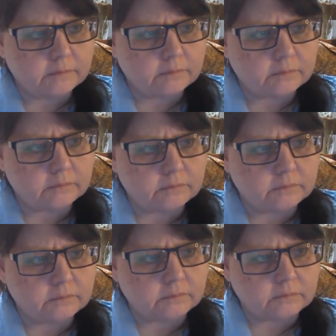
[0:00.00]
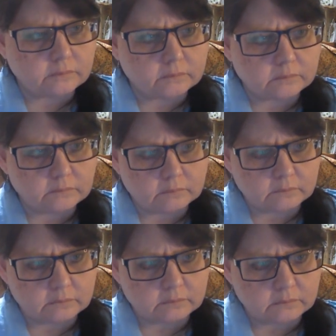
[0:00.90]

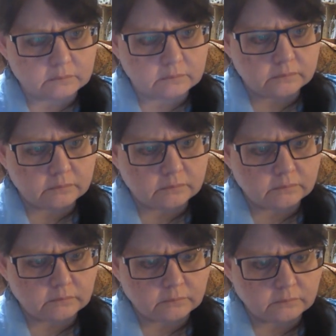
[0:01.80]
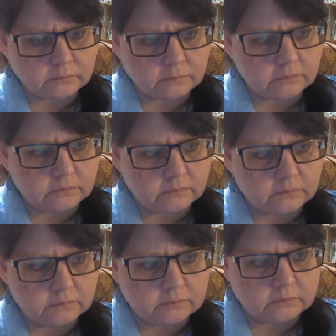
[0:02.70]

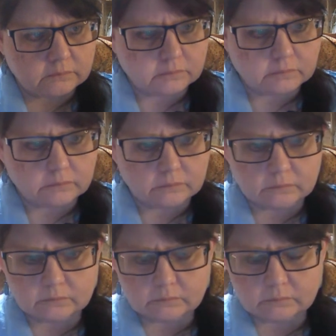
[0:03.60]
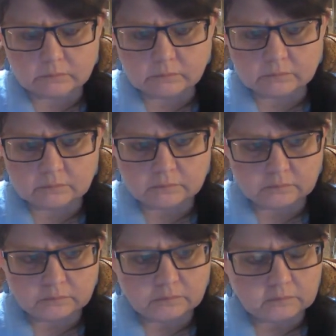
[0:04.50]

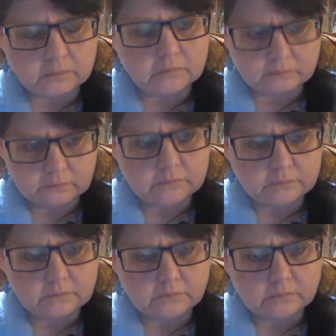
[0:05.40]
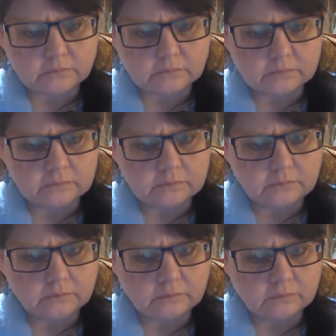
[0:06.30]

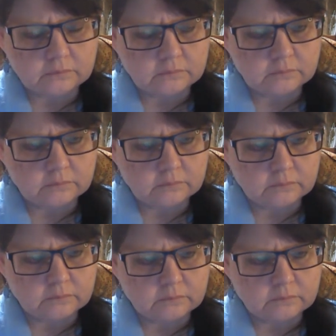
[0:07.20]
(not speaking)